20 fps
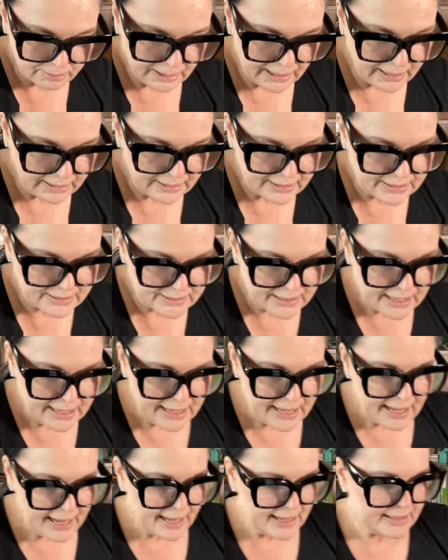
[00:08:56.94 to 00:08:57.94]
palette,
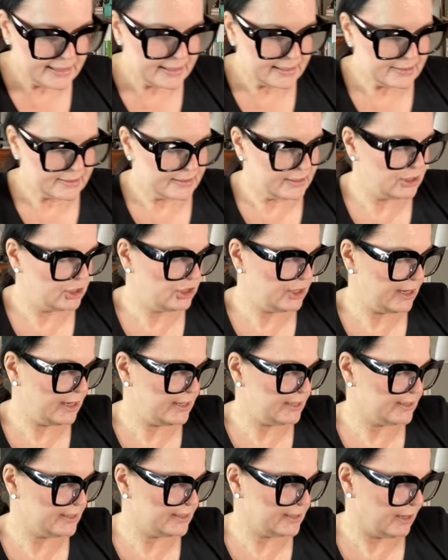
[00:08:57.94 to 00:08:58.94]
and it is the shade
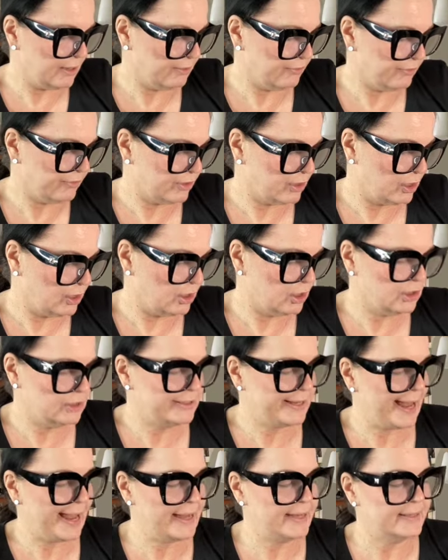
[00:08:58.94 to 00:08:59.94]
itself
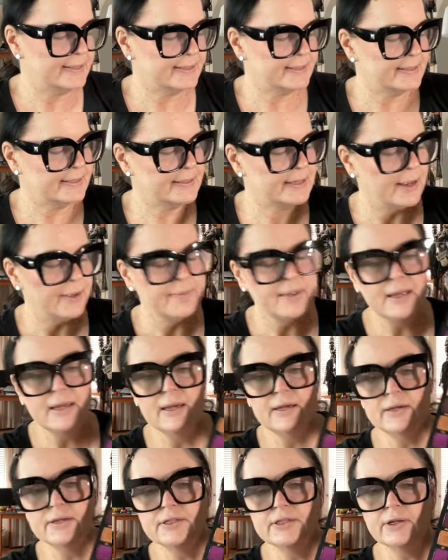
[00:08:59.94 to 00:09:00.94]
called Ace.
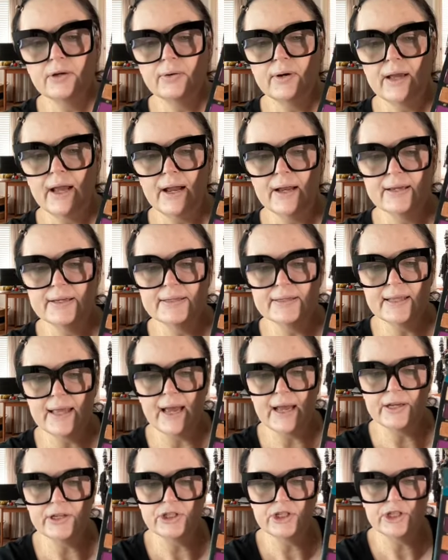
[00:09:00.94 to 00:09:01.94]
So that is
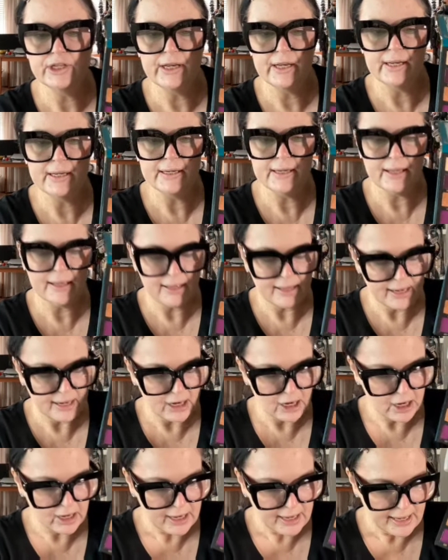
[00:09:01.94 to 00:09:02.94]
that shade
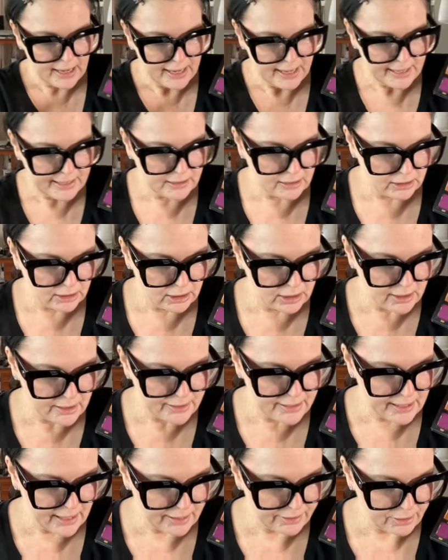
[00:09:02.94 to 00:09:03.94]
there.
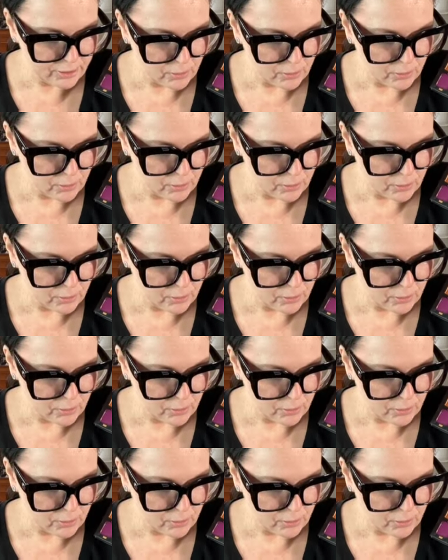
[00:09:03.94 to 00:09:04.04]
The other